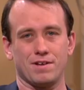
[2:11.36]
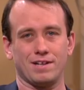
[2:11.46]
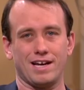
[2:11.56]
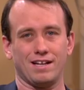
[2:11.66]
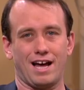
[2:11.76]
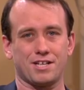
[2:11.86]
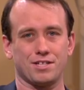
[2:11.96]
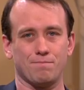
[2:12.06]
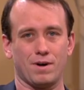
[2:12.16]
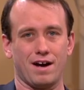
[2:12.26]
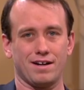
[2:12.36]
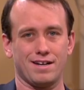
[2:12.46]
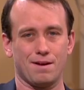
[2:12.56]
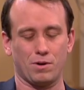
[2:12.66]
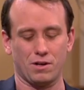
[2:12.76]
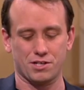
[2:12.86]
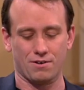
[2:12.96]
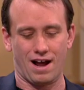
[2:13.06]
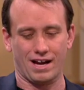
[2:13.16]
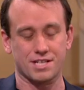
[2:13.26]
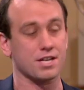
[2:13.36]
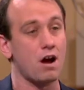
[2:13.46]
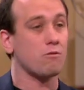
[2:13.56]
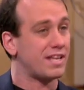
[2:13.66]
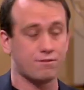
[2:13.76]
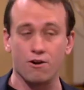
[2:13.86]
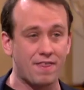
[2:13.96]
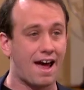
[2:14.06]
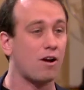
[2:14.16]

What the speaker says: with legal action by Netball Australia. So we threw that